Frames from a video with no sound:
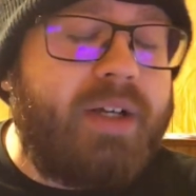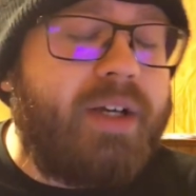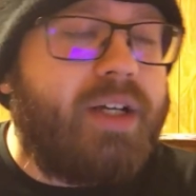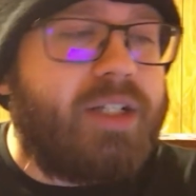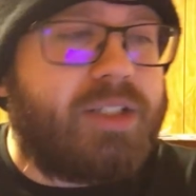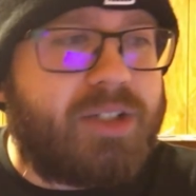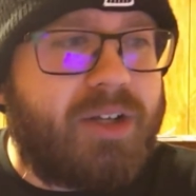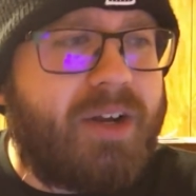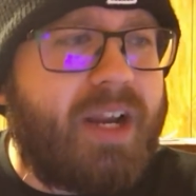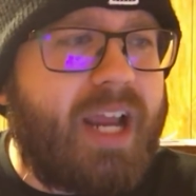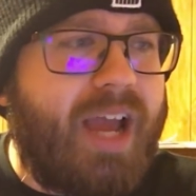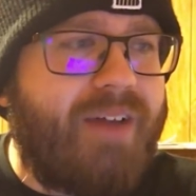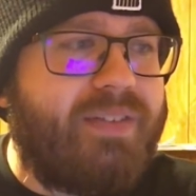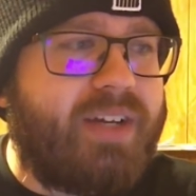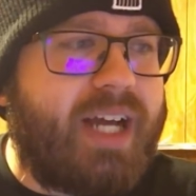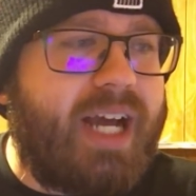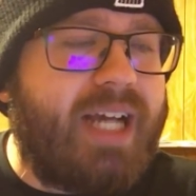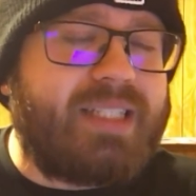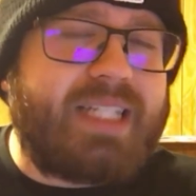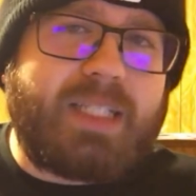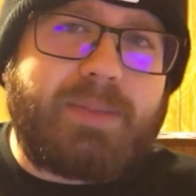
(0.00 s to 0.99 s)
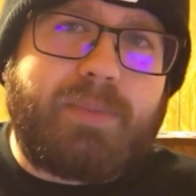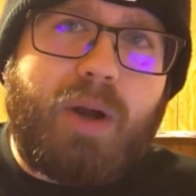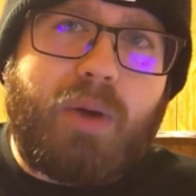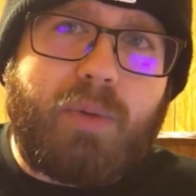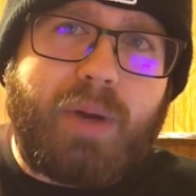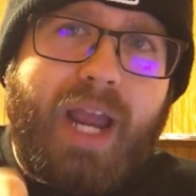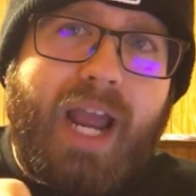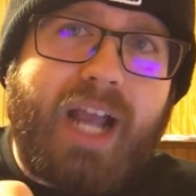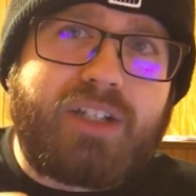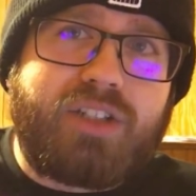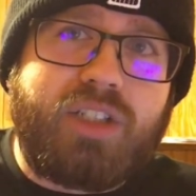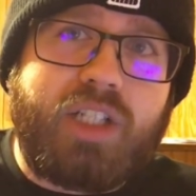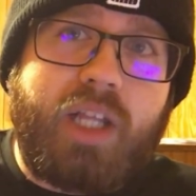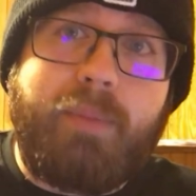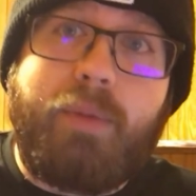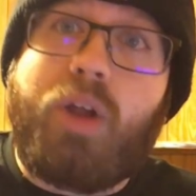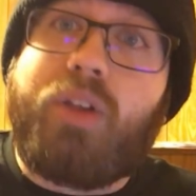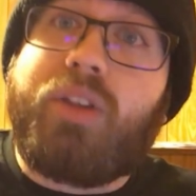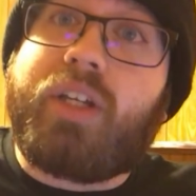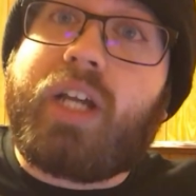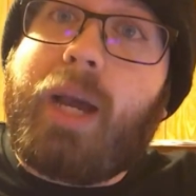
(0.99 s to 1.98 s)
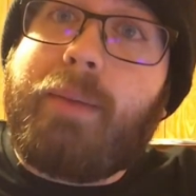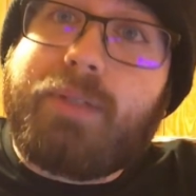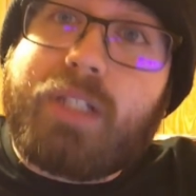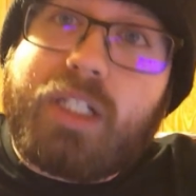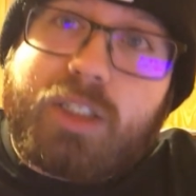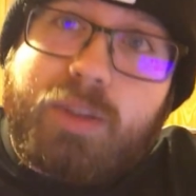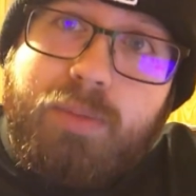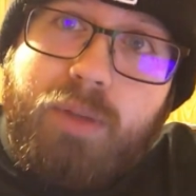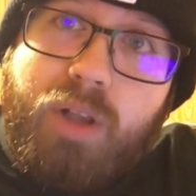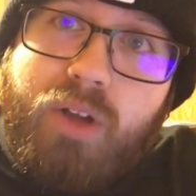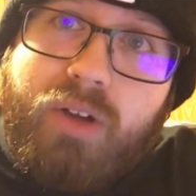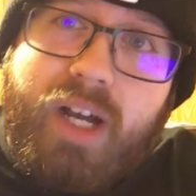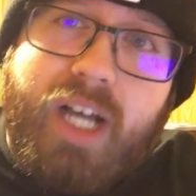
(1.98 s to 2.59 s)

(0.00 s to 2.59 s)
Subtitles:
So there you have it, guys. That's my reaction. Let me know in the comment section below,